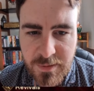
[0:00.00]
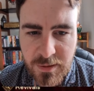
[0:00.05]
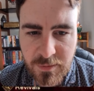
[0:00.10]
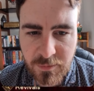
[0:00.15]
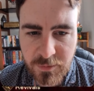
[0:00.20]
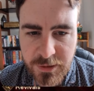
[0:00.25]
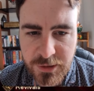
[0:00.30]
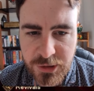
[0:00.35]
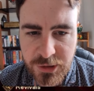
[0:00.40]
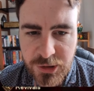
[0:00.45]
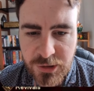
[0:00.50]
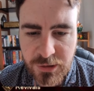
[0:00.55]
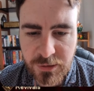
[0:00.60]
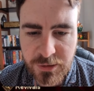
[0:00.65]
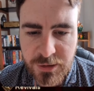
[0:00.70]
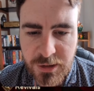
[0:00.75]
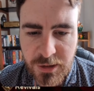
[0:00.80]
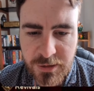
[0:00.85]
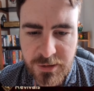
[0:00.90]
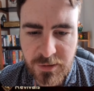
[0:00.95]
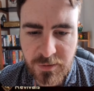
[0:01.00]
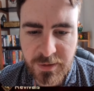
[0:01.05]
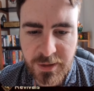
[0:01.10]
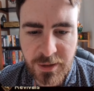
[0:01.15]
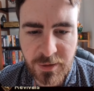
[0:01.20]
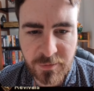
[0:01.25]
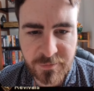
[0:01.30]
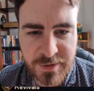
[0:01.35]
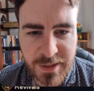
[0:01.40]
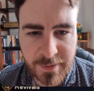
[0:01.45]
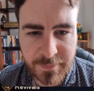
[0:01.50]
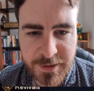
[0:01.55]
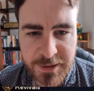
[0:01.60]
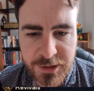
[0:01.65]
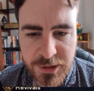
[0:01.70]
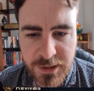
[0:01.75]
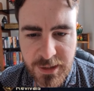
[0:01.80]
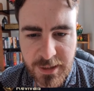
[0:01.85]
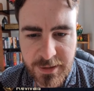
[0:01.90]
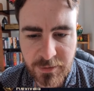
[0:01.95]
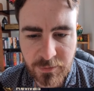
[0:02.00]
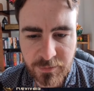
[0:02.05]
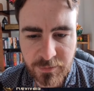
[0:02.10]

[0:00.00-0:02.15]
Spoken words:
we're just not doing enough damage, I don't